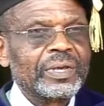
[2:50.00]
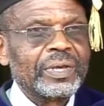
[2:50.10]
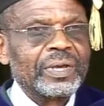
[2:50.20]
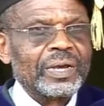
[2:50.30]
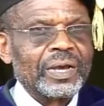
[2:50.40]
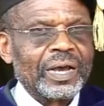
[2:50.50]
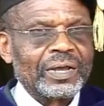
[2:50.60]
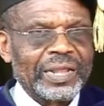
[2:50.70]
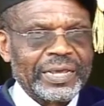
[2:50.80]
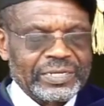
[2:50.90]
I'd
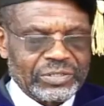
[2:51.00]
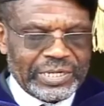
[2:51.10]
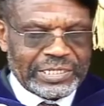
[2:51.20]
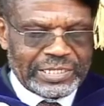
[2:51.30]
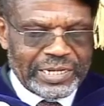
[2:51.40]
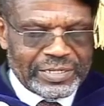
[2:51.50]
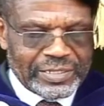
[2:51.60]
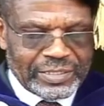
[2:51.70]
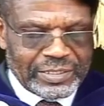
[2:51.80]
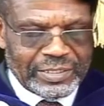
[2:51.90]
like to extend
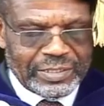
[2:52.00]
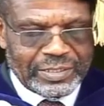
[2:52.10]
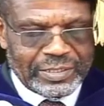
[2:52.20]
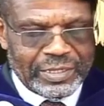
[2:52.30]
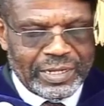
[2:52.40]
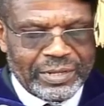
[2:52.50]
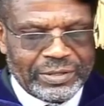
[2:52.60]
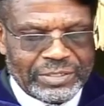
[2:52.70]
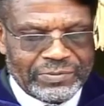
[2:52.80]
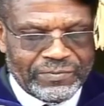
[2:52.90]
a
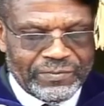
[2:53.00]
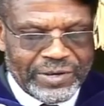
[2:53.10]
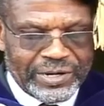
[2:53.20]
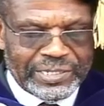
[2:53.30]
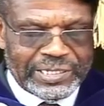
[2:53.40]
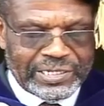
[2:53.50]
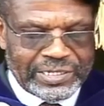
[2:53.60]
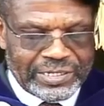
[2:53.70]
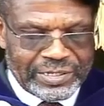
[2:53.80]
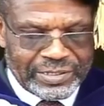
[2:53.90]
very
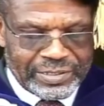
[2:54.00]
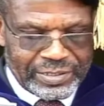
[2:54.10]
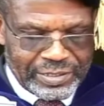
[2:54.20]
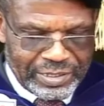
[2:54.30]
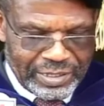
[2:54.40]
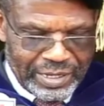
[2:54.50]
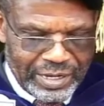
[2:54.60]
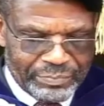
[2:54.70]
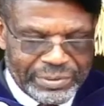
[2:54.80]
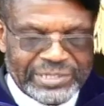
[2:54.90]
sincere
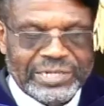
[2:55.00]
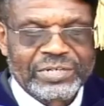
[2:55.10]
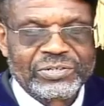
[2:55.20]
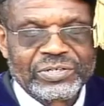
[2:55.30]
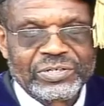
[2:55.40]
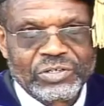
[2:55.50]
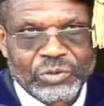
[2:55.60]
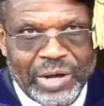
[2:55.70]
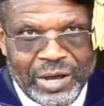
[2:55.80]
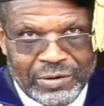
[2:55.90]
appreciation to
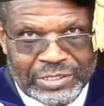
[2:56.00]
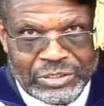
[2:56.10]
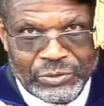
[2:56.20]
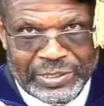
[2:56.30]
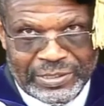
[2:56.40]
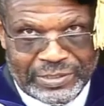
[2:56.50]
our students.